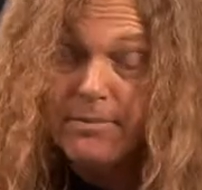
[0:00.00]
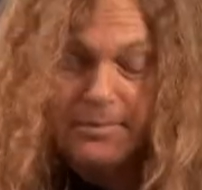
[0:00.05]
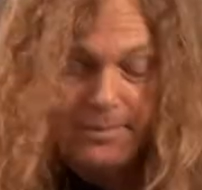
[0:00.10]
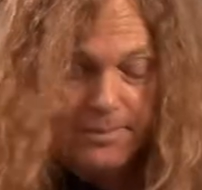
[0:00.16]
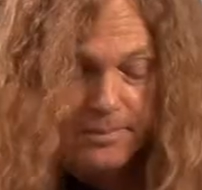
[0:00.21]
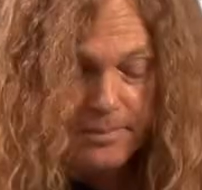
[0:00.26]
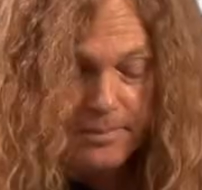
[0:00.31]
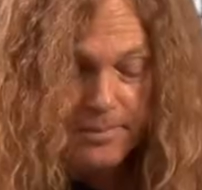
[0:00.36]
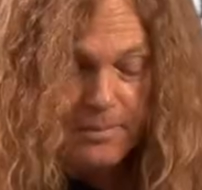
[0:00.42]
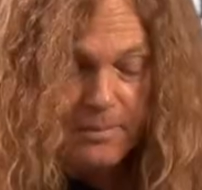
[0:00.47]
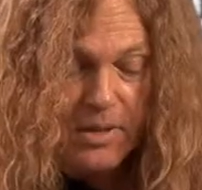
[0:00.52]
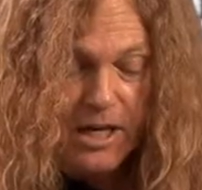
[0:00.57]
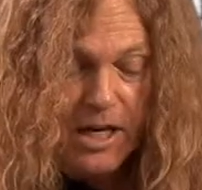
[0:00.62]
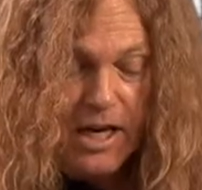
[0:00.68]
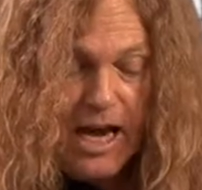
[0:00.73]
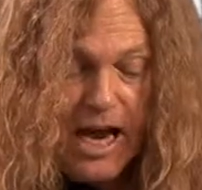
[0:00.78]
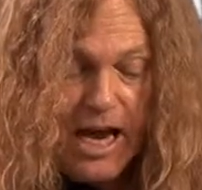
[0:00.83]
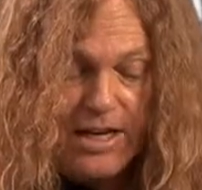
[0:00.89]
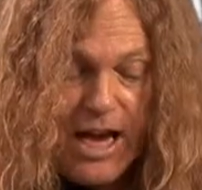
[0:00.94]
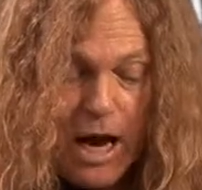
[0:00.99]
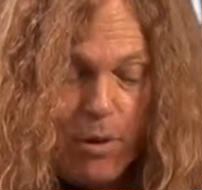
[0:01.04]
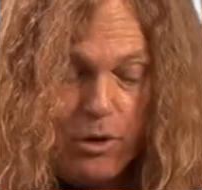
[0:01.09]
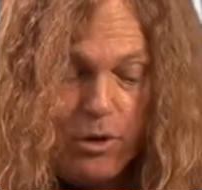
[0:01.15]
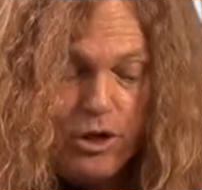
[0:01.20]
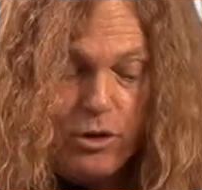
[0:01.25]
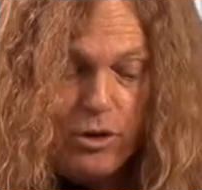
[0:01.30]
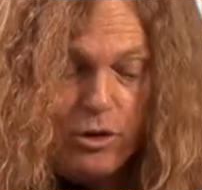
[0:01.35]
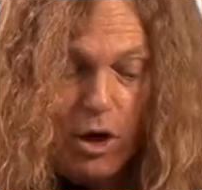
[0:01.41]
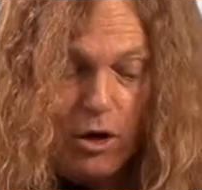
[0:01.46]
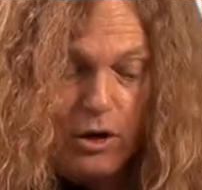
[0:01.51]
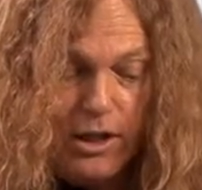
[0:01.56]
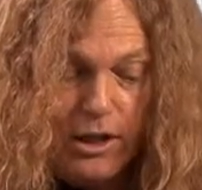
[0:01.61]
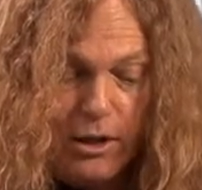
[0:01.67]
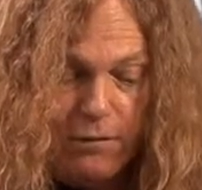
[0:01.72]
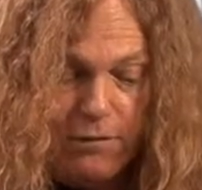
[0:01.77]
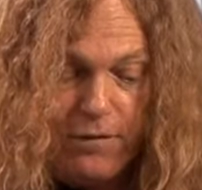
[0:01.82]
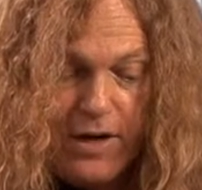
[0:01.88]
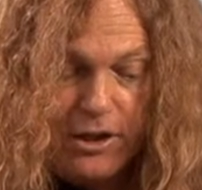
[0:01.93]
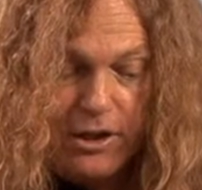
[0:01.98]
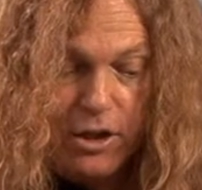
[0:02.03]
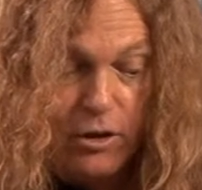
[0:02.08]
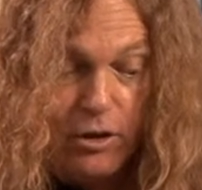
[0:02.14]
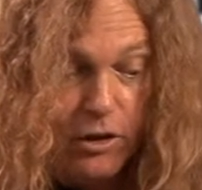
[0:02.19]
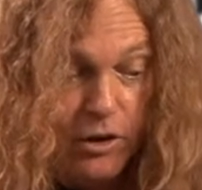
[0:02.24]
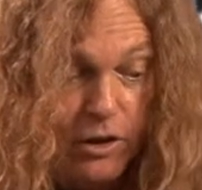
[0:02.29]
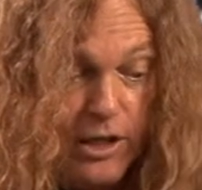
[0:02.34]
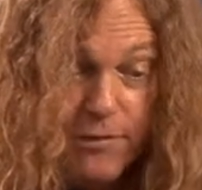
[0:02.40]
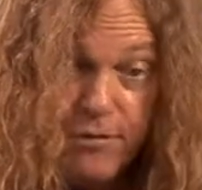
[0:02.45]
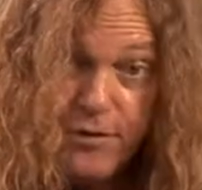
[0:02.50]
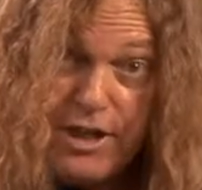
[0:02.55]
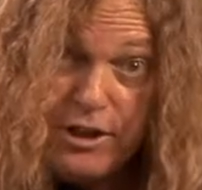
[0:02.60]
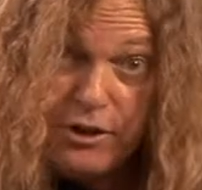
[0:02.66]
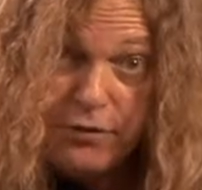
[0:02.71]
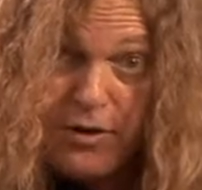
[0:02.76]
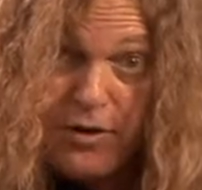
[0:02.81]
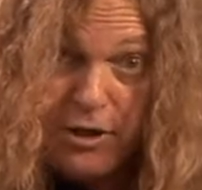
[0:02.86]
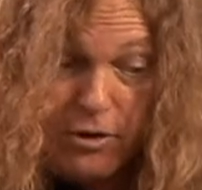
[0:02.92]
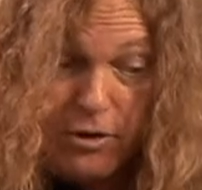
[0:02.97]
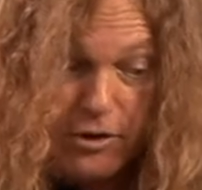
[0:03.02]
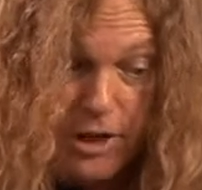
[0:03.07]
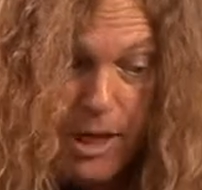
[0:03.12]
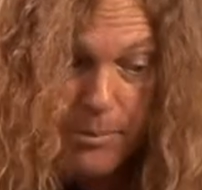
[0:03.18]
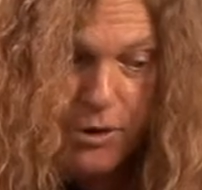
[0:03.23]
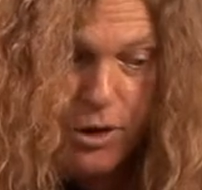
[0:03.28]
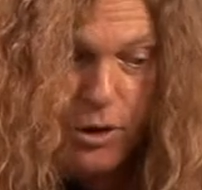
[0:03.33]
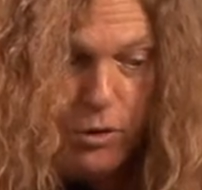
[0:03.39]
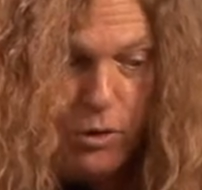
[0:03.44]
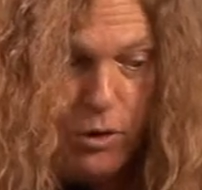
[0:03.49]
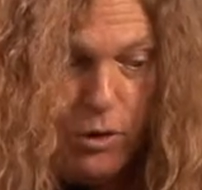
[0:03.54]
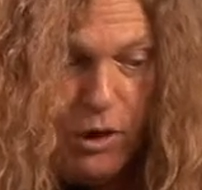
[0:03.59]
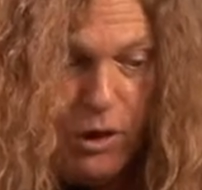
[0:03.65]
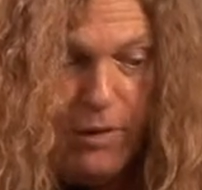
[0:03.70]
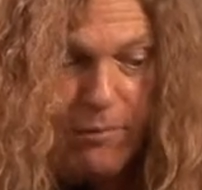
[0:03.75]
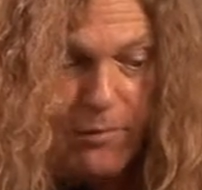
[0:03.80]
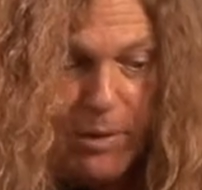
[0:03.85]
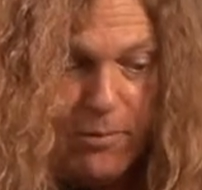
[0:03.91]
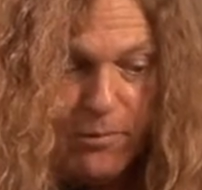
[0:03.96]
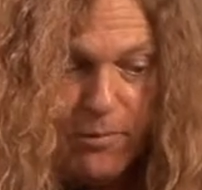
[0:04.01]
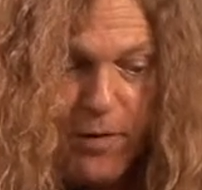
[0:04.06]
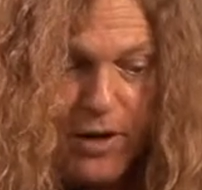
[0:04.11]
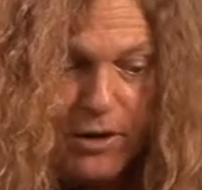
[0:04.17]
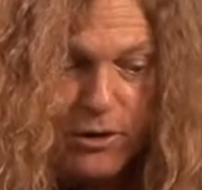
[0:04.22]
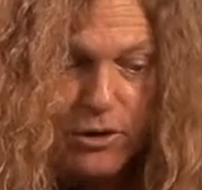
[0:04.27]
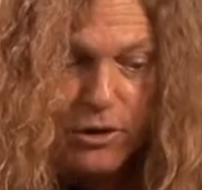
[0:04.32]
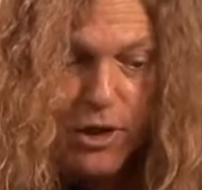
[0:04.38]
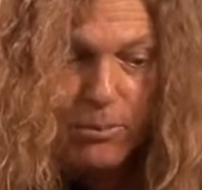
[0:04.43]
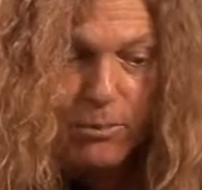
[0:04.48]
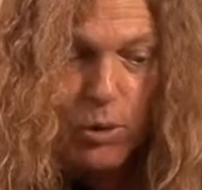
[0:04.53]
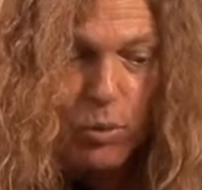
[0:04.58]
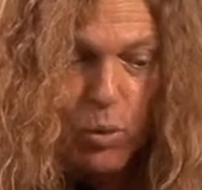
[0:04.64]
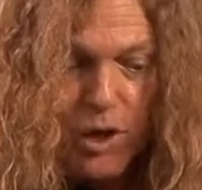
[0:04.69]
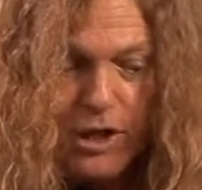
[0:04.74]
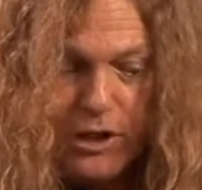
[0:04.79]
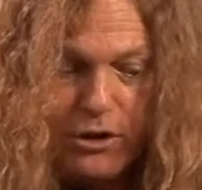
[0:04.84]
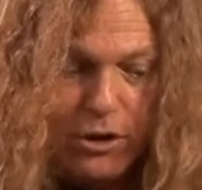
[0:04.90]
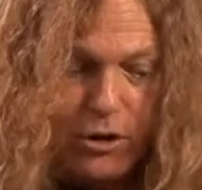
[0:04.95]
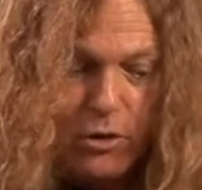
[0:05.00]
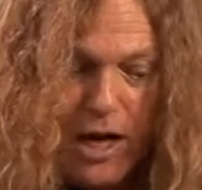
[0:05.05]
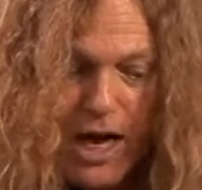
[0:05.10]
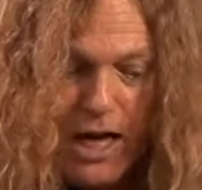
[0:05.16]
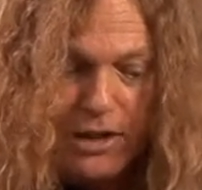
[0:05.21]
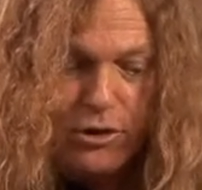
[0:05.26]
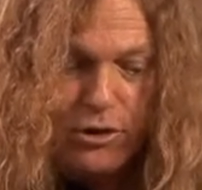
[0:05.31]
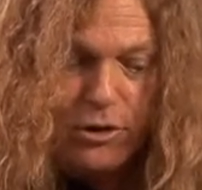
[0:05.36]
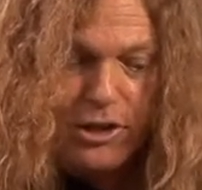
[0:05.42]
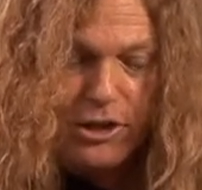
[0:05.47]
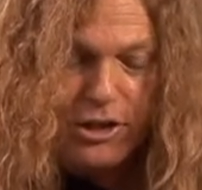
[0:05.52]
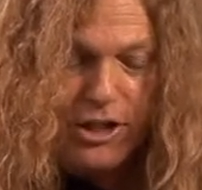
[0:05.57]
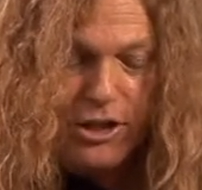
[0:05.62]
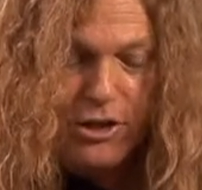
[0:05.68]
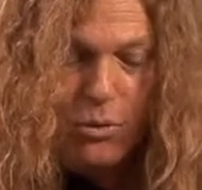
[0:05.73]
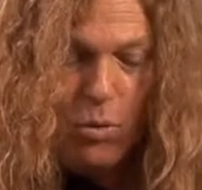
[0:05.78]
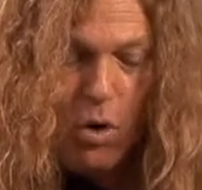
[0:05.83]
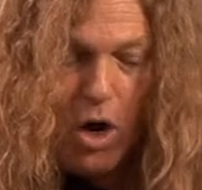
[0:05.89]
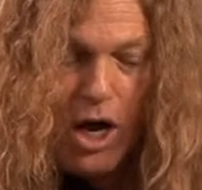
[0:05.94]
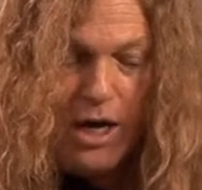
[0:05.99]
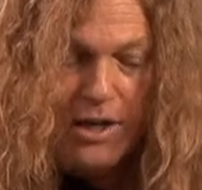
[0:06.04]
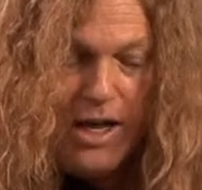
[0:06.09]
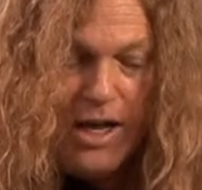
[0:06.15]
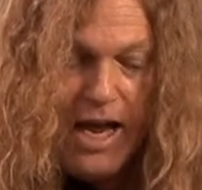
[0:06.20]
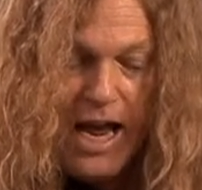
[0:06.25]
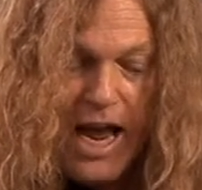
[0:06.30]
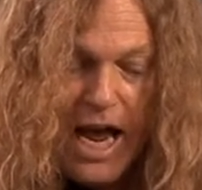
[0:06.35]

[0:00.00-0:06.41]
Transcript: And now we're gonna use our little finger, lift these fingers up too. You lift up fingers number one and two as you continue on.